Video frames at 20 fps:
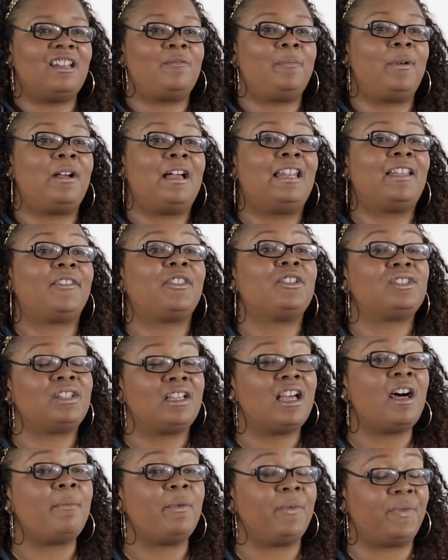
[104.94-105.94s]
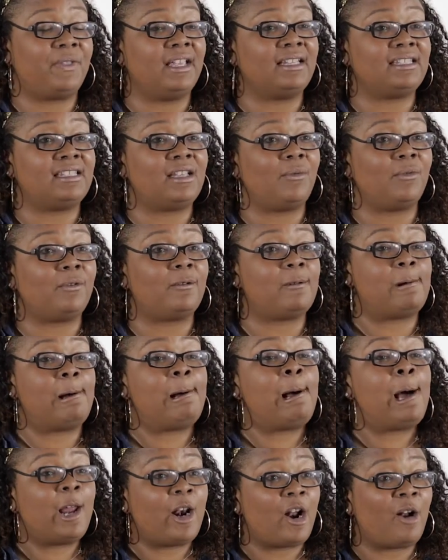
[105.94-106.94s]
of the product, there's a couple things that were
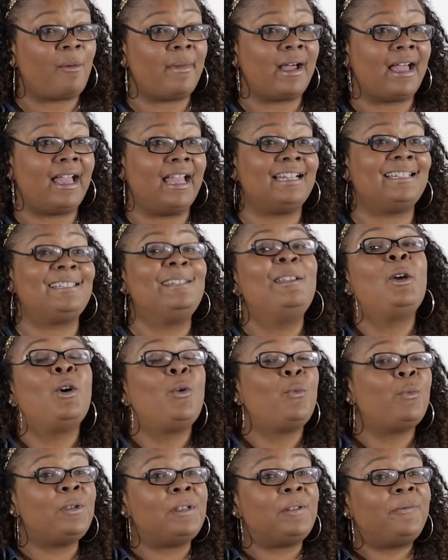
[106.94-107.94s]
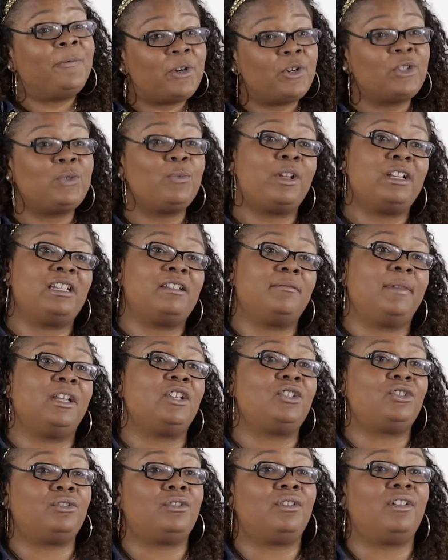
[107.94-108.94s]
on our mind. We first wanted to
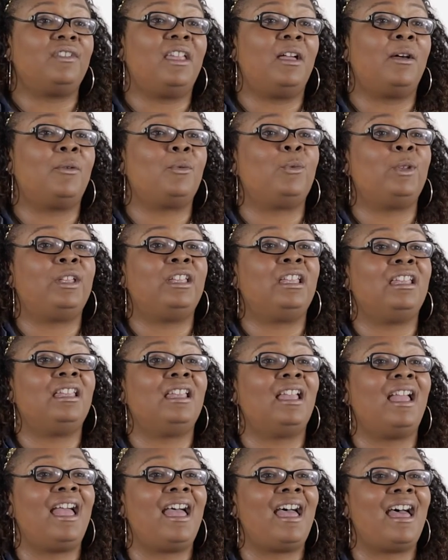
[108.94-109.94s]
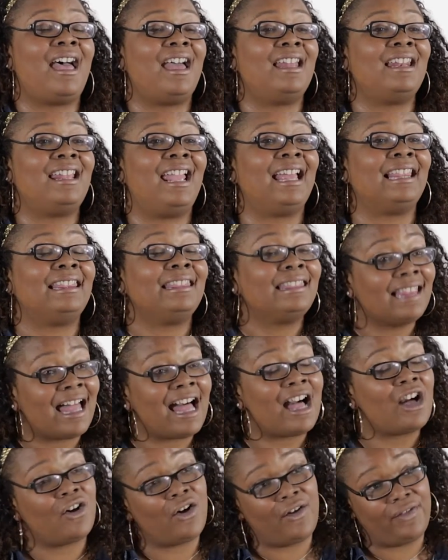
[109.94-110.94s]
make sure that we had a
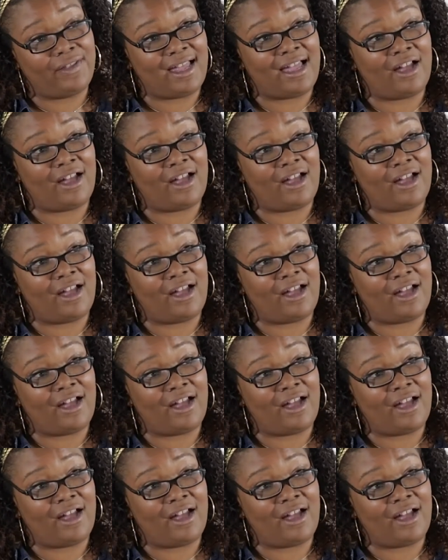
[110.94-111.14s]
lock on the